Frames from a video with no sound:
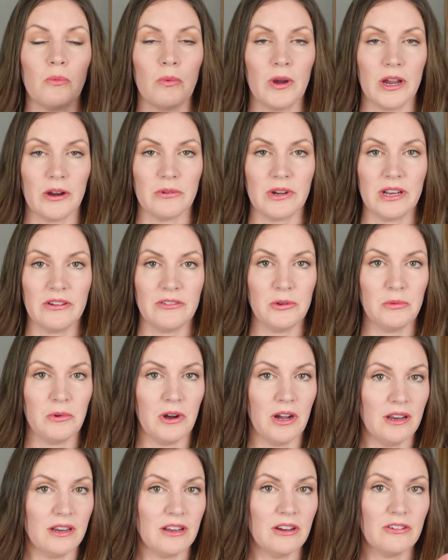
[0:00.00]
wear whatever you
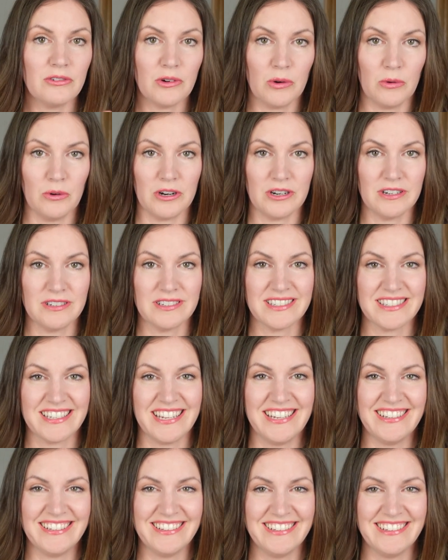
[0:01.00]
want, of course,
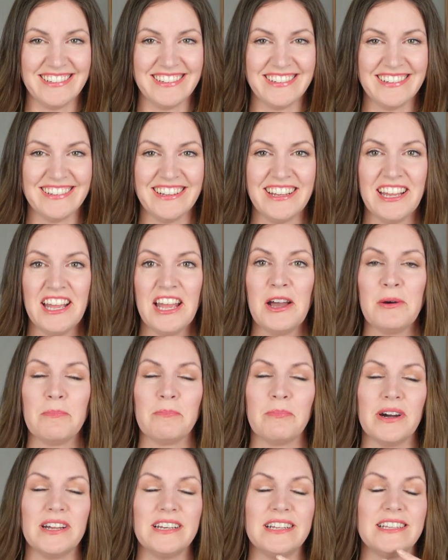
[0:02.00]

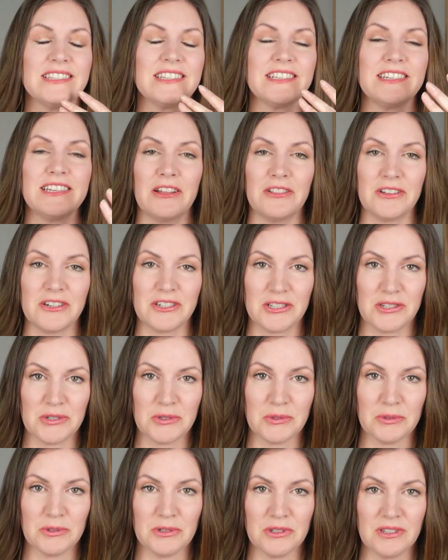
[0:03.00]
but it's another
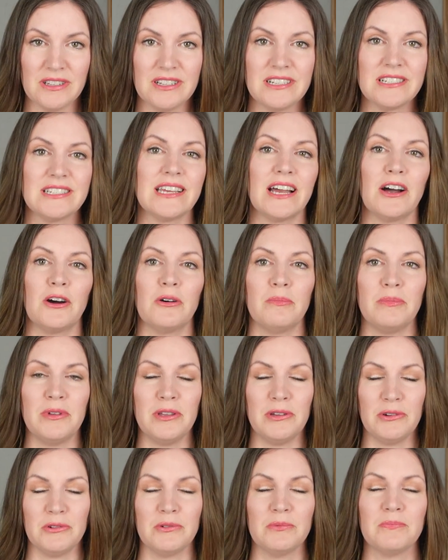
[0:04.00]
tool to help
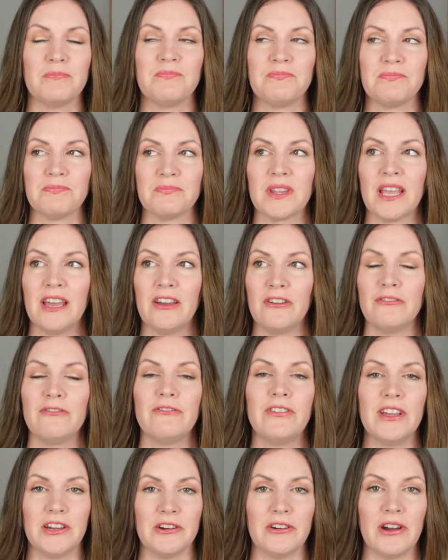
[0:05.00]
you
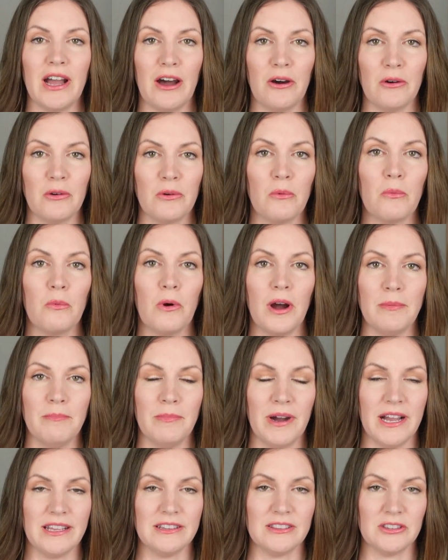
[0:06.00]
figure out what
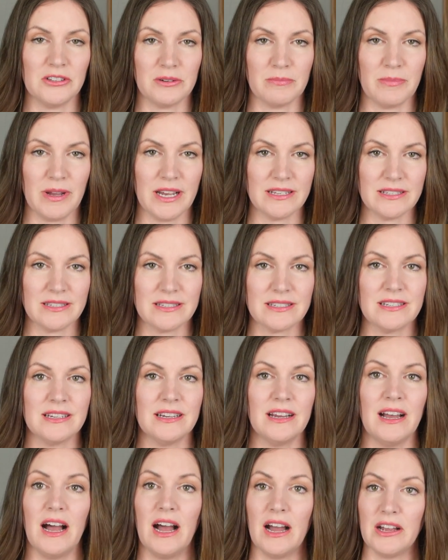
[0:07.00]
might look best
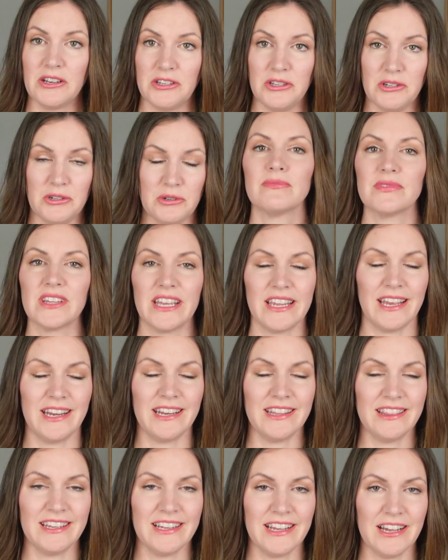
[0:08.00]
on you. Like
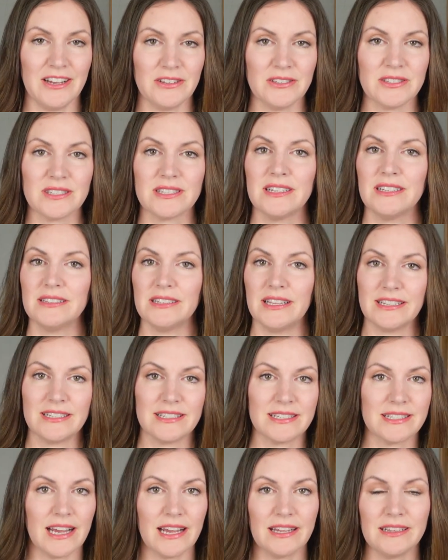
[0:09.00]
anything else, like
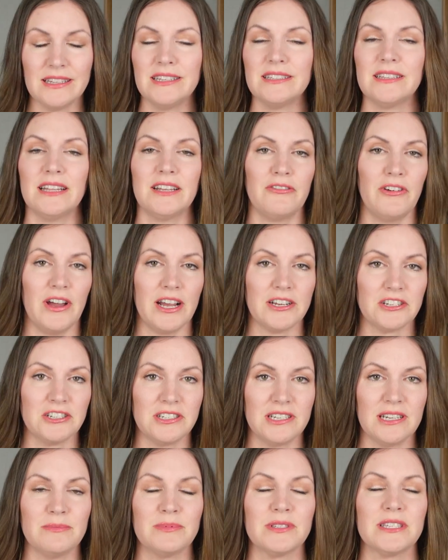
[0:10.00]
styling, like fashion
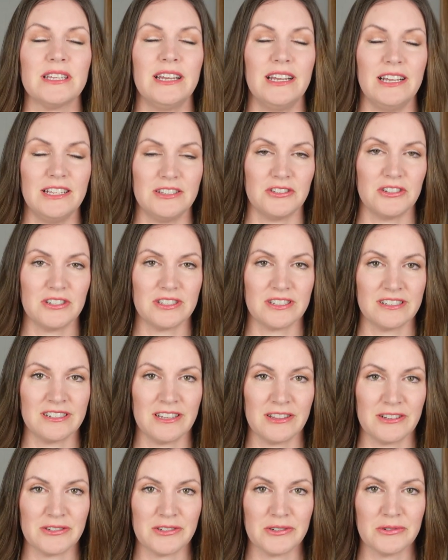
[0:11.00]
tips, it's just
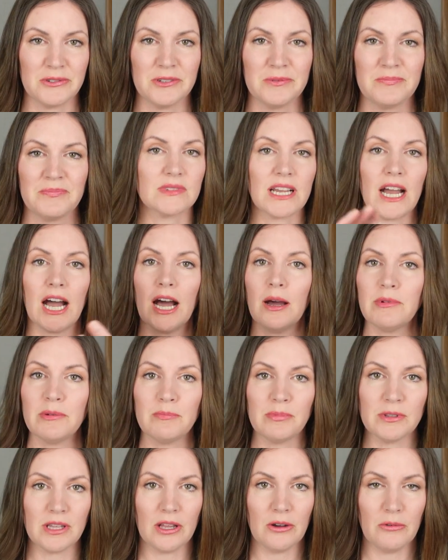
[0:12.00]
another tool.
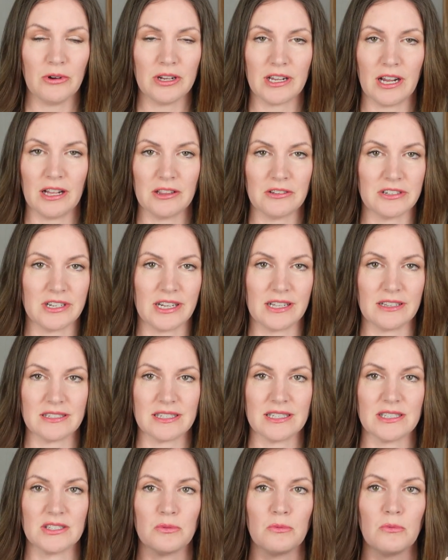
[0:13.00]
Comment below on color
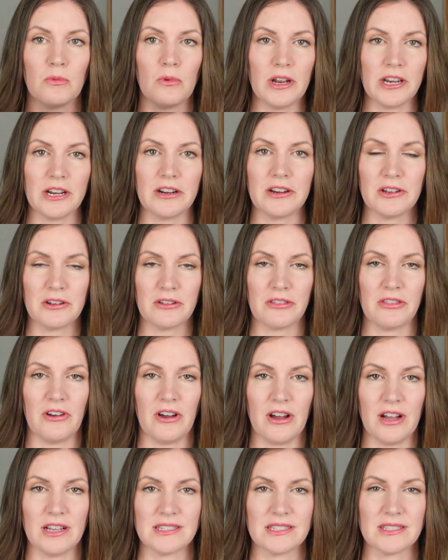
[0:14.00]
analysis. What are your
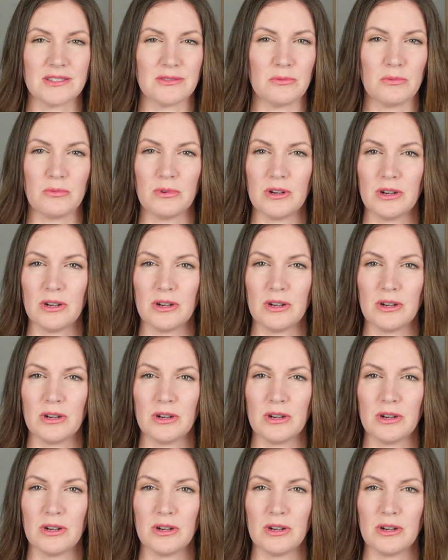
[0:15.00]
thoughts?